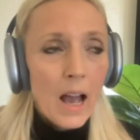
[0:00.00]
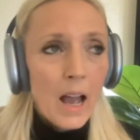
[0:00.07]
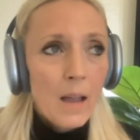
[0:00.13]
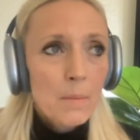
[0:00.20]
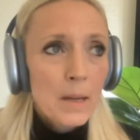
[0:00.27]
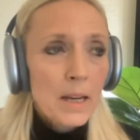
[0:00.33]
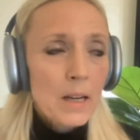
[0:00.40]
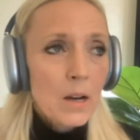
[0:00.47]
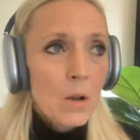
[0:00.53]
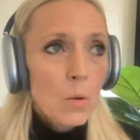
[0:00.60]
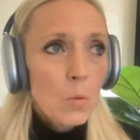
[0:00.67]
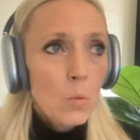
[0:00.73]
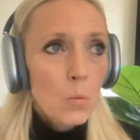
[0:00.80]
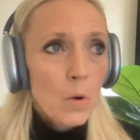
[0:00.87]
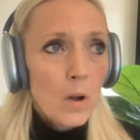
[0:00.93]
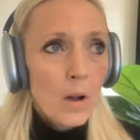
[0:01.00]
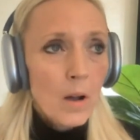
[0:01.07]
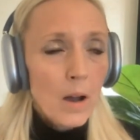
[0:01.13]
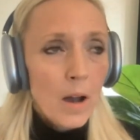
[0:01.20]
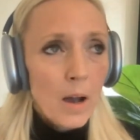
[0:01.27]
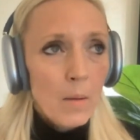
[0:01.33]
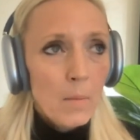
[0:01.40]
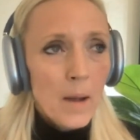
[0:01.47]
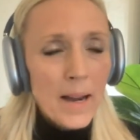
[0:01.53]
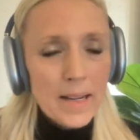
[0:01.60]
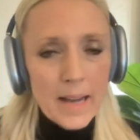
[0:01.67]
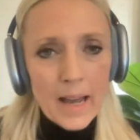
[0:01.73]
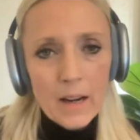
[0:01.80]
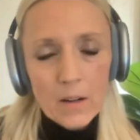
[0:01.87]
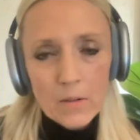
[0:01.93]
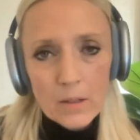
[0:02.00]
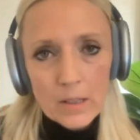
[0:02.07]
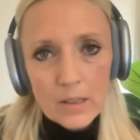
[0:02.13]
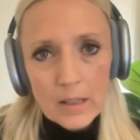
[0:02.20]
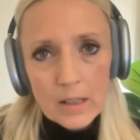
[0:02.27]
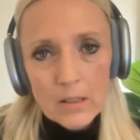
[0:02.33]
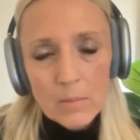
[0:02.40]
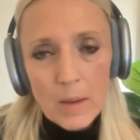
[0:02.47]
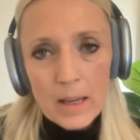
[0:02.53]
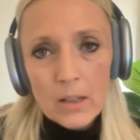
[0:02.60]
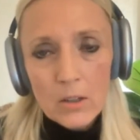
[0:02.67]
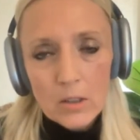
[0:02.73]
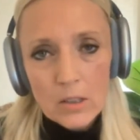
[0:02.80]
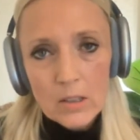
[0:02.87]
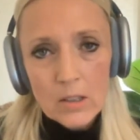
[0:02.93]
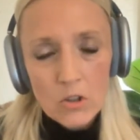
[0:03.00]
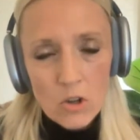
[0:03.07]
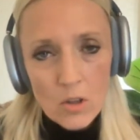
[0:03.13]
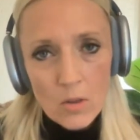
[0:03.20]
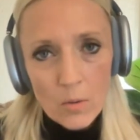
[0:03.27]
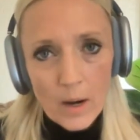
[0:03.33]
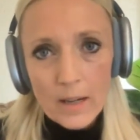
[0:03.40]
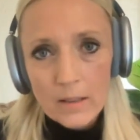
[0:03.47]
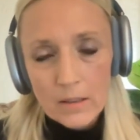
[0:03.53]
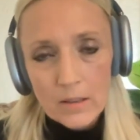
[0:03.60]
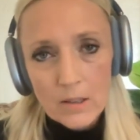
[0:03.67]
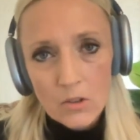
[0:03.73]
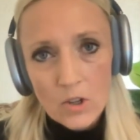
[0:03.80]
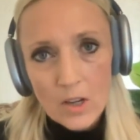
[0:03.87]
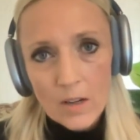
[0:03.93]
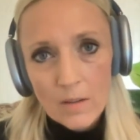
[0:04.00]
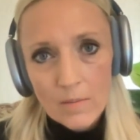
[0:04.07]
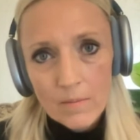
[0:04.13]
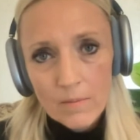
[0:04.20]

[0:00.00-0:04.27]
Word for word: I mean, my dad always says, make your decision the right decision.